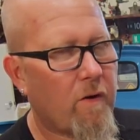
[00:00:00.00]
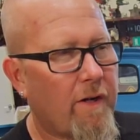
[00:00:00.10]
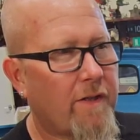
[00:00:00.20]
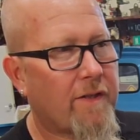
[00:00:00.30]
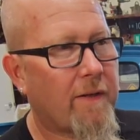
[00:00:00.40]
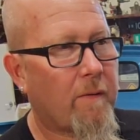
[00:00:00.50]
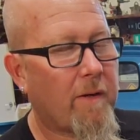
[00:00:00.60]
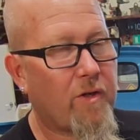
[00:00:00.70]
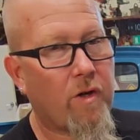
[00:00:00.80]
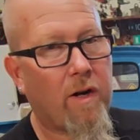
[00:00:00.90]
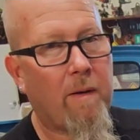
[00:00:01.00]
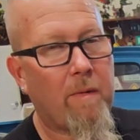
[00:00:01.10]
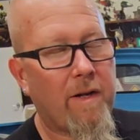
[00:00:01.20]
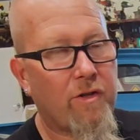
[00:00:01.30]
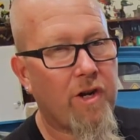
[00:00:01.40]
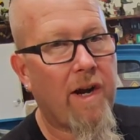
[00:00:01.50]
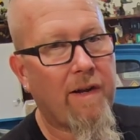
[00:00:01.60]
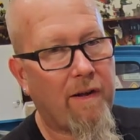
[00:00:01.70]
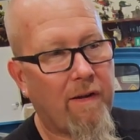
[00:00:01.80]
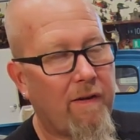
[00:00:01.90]
he said I'll make sure they're not made in
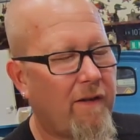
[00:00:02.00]
China.